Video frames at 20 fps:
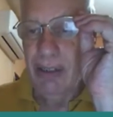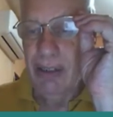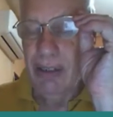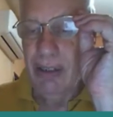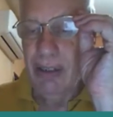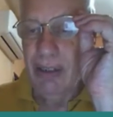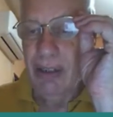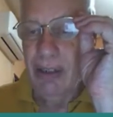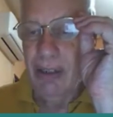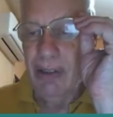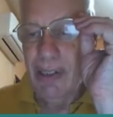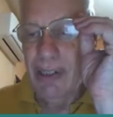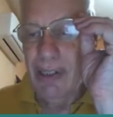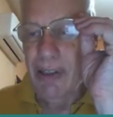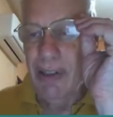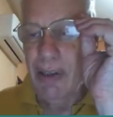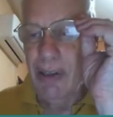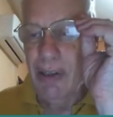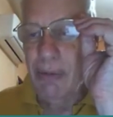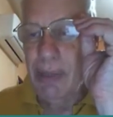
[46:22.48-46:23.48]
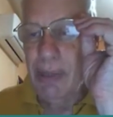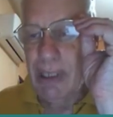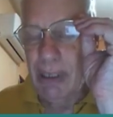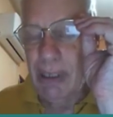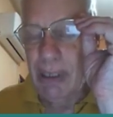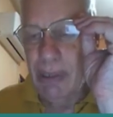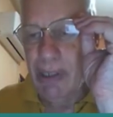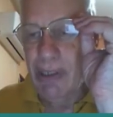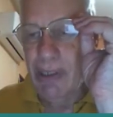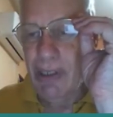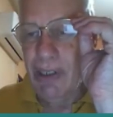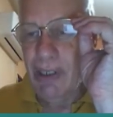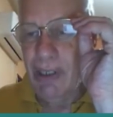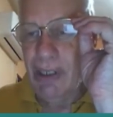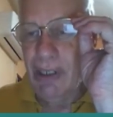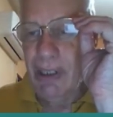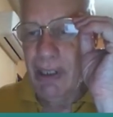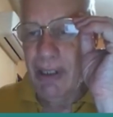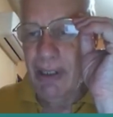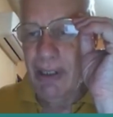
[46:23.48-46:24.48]
There is a theorem that I mentioned.
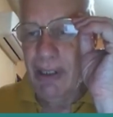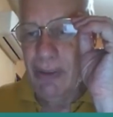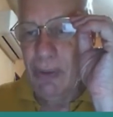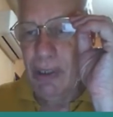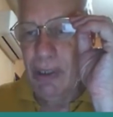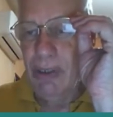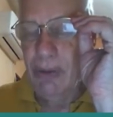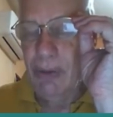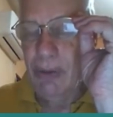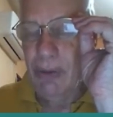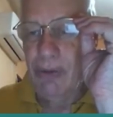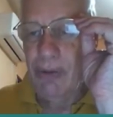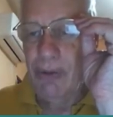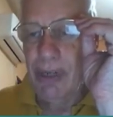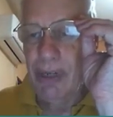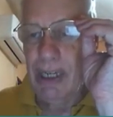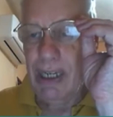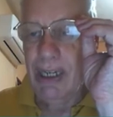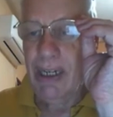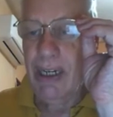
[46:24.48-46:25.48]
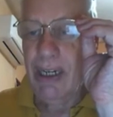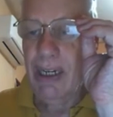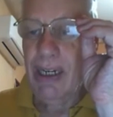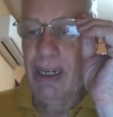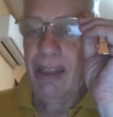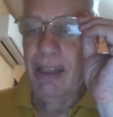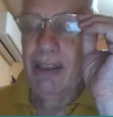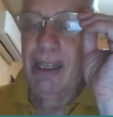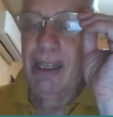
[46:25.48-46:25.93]
It's 1, 2, 3, n, and then